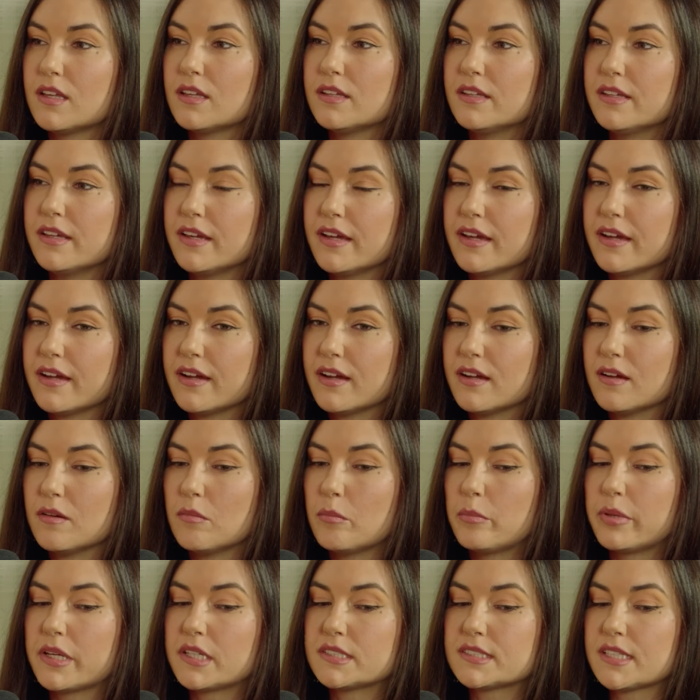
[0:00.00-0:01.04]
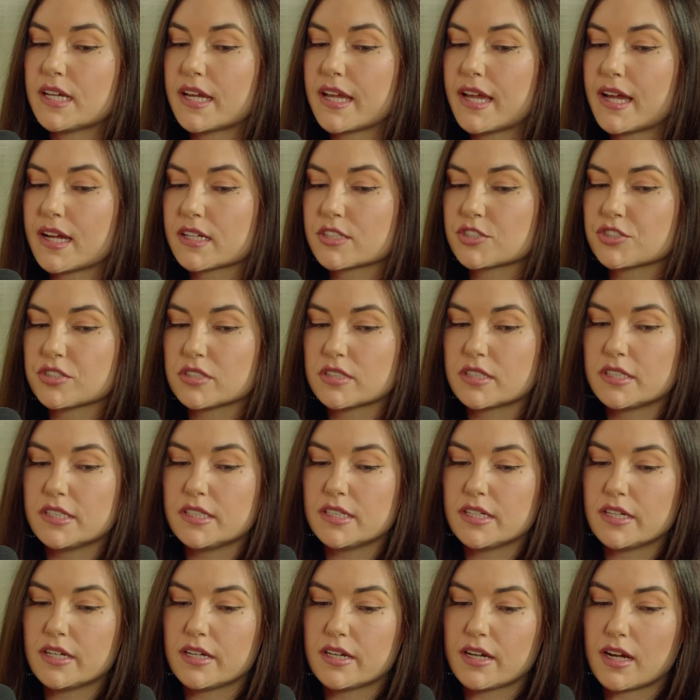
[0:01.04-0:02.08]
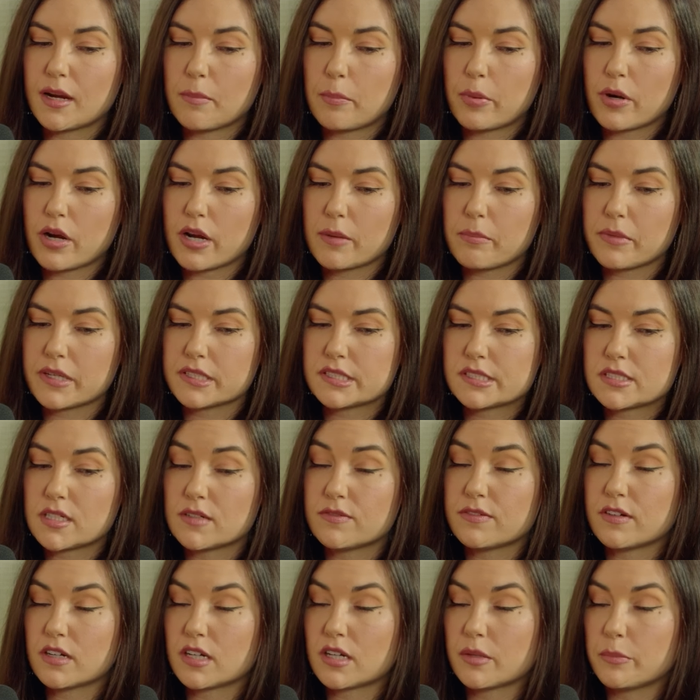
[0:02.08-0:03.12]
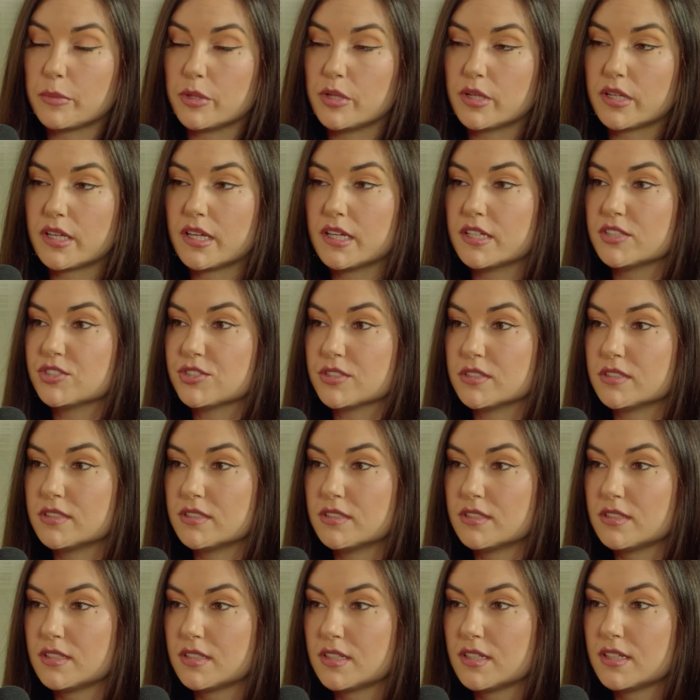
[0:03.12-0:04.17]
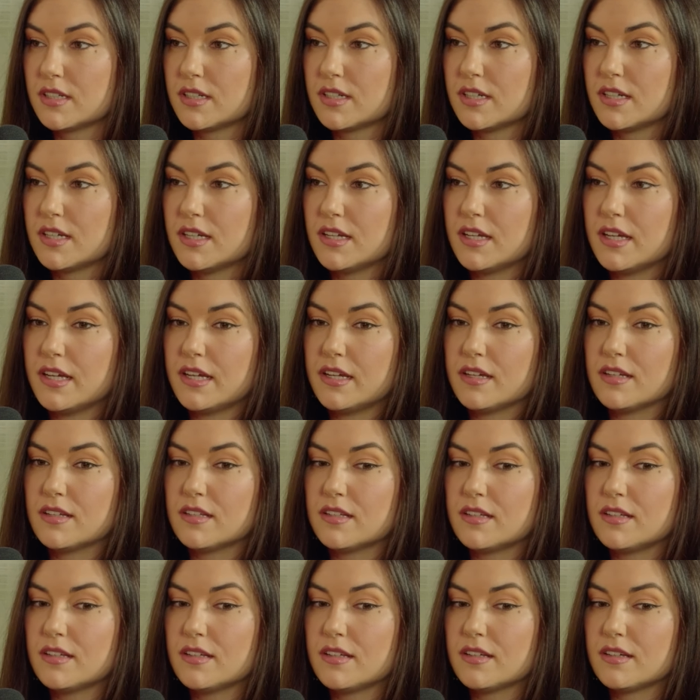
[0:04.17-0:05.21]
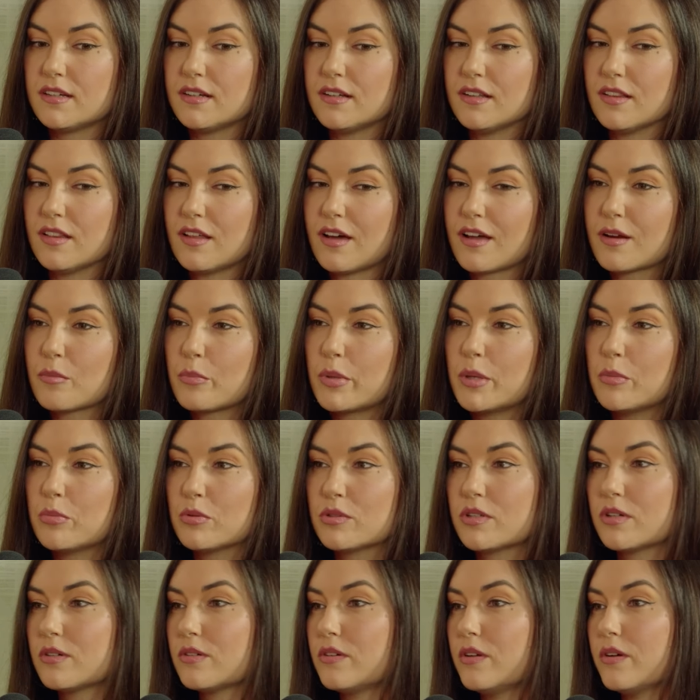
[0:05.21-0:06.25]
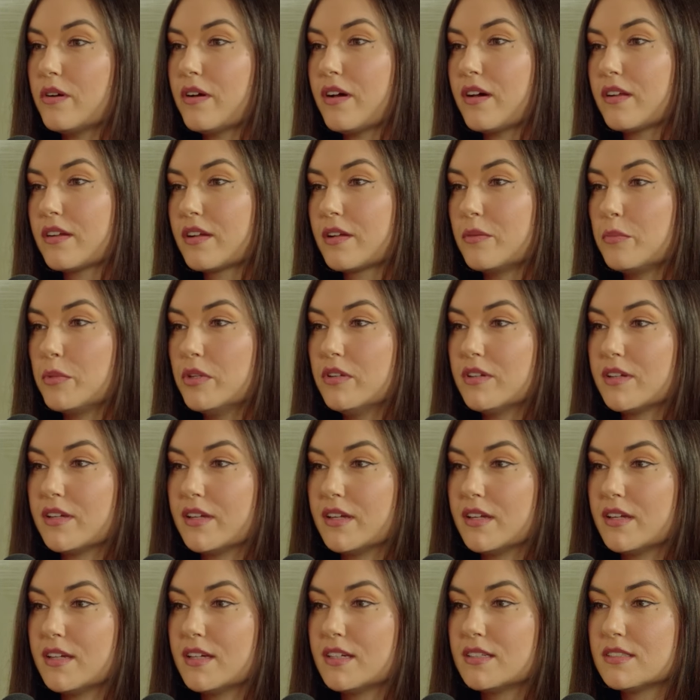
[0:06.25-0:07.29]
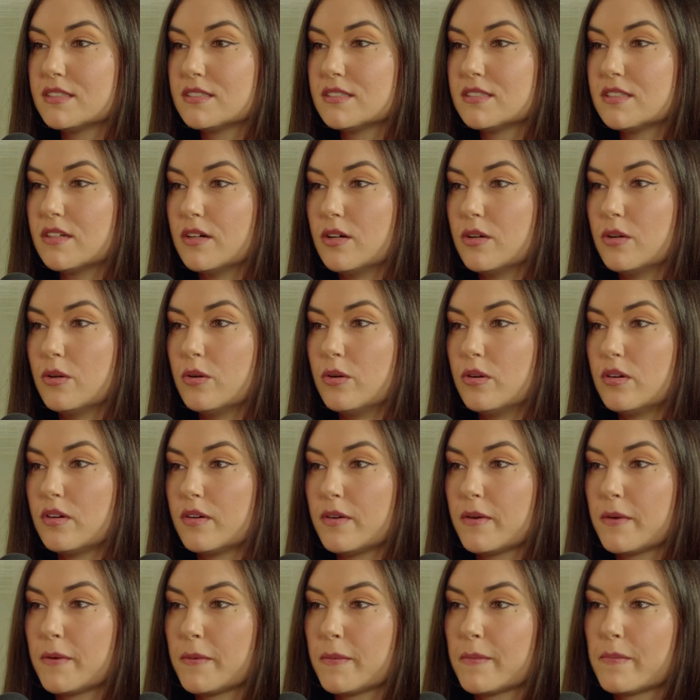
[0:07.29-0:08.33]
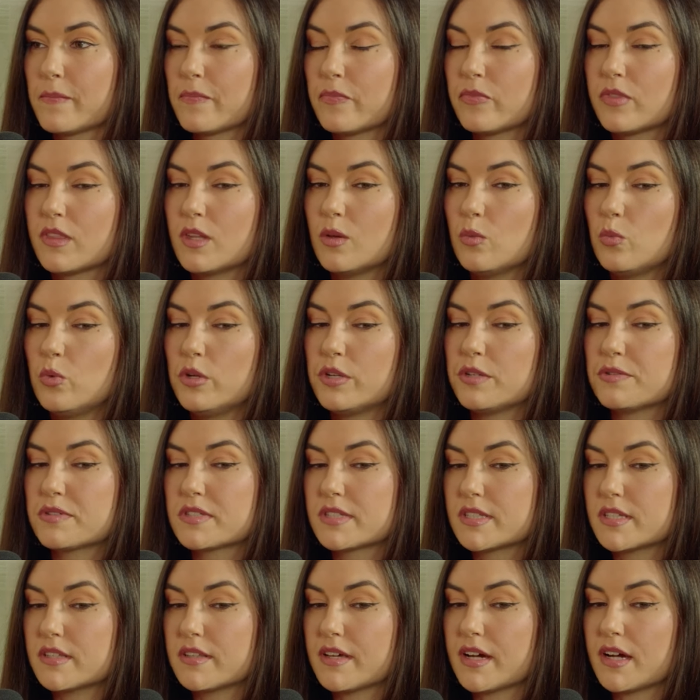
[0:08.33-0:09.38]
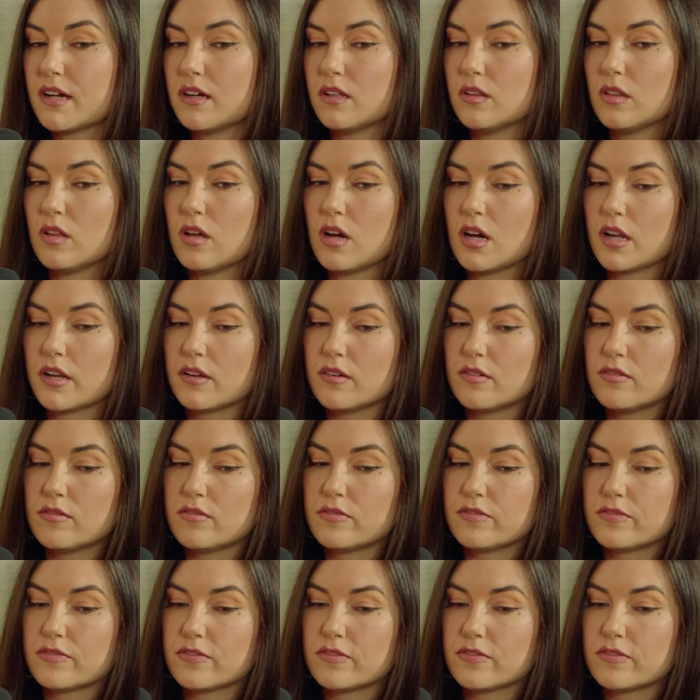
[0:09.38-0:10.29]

Yeah, because I actually I pride myself on communication. And a lot of people don't know how to communicate. So when you see that a lot of